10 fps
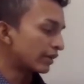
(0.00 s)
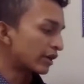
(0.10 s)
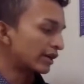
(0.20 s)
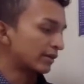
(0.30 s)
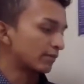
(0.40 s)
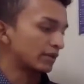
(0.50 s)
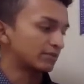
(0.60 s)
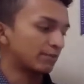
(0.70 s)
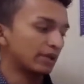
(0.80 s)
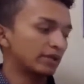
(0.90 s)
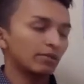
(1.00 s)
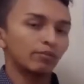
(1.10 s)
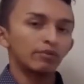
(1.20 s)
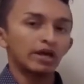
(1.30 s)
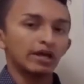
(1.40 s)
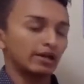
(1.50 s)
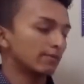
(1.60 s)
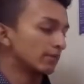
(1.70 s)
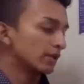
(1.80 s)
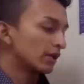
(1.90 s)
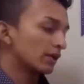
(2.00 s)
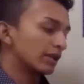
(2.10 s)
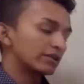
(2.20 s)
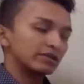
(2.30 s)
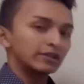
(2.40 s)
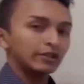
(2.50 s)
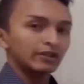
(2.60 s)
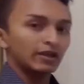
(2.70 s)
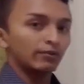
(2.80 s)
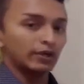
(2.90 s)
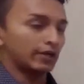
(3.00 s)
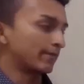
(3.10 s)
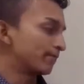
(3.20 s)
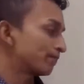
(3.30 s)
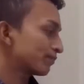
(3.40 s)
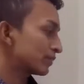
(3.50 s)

that are speaking, writing, listening, and reading.